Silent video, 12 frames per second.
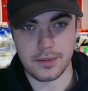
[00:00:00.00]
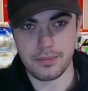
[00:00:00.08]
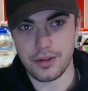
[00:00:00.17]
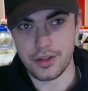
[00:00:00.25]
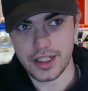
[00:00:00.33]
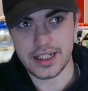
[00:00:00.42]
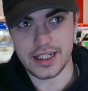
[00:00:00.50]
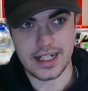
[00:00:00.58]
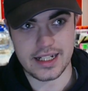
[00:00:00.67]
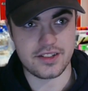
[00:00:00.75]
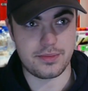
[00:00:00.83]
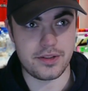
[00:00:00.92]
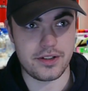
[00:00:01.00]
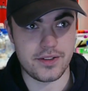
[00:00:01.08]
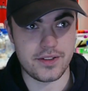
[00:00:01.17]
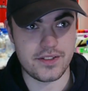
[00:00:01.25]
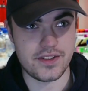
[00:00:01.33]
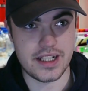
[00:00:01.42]
putting in that
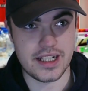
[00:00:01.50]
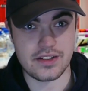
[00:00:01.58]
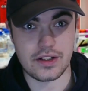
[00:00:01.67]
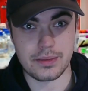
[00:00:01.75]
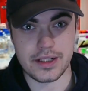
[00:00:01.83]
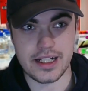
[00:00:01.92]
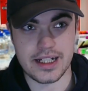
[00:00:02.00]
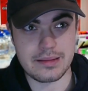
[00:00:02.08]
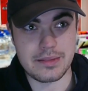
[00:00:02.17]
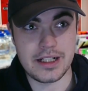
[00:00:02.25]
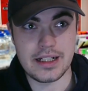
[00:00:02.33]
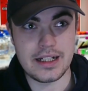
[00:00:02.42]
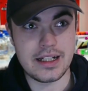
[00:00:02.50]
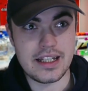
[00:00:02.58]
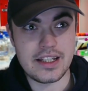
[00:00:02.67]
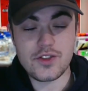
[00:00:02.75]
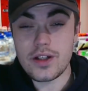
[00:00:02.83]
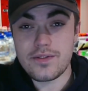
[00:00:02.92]
experience in that type of game.
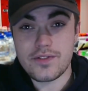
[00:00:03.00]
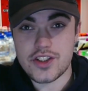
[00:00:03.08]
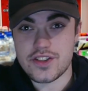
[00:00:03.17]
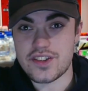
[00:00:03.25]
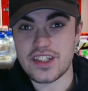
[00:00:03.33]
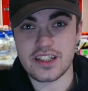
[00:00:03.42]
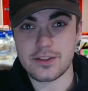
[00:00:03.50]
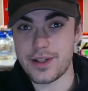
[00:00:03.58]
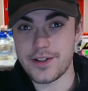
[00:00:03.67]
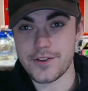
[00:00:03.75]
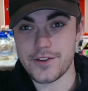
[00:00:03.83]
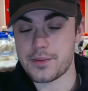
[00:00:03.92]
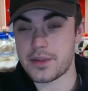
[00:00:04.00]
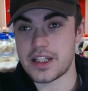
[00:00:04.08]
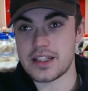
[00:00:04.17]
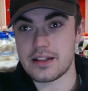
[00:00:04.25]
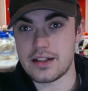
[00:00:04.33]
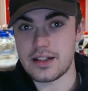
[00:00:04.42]
It's not even just the experience for me.